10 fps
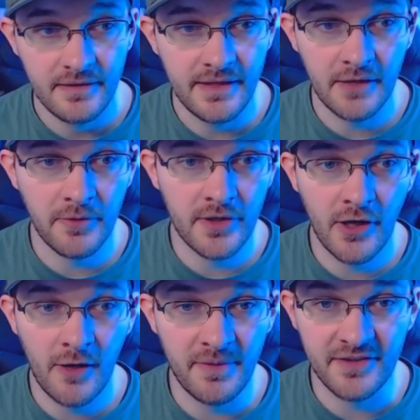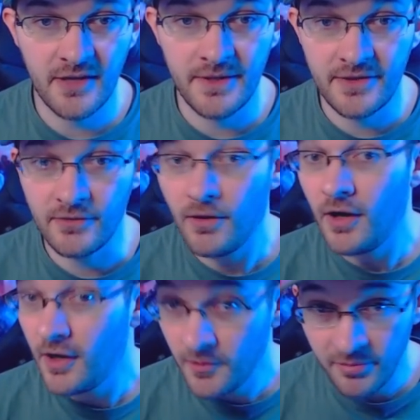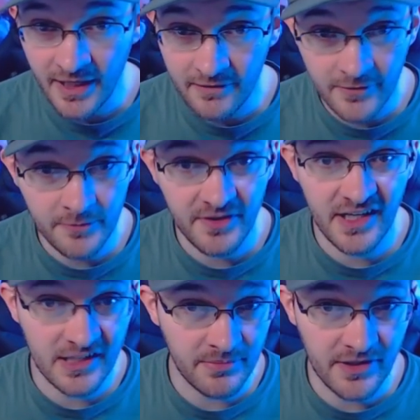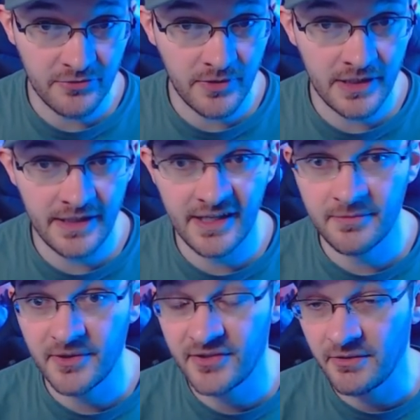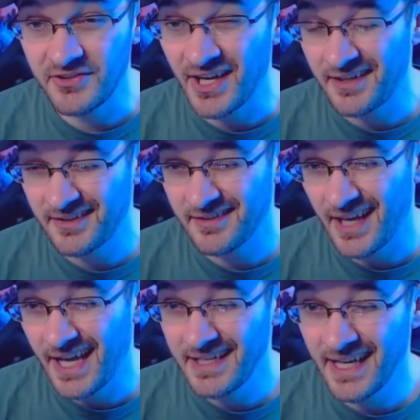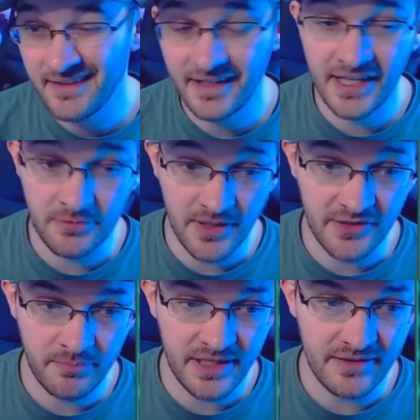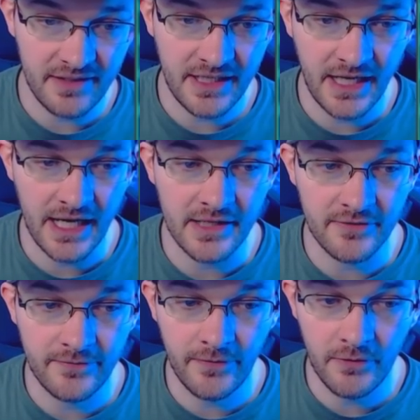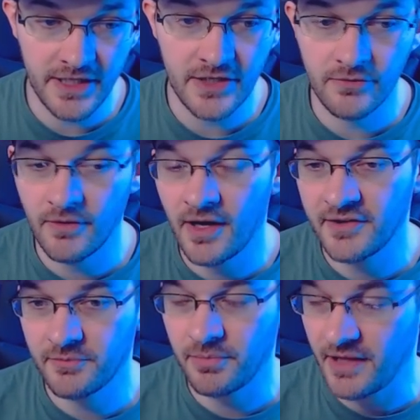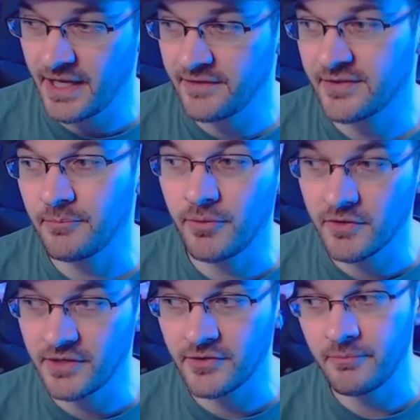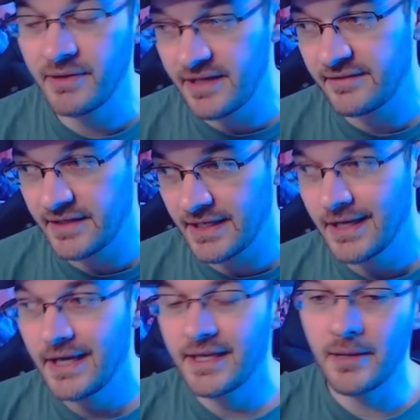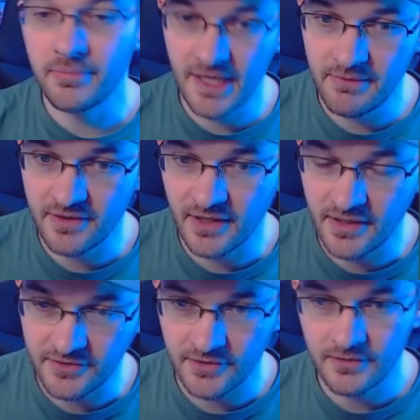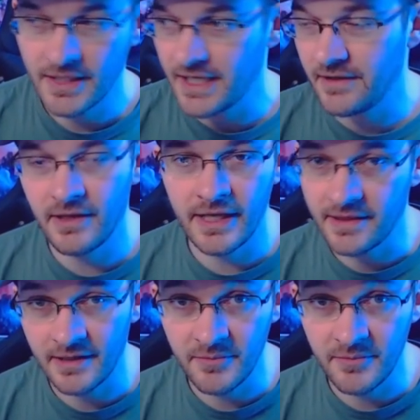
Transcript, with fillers: network co-op is coming to all platforms, Xbox One, Xbox Series X and S, as well as PC, and it's fully cross-play supported, so PC can play with console and anything in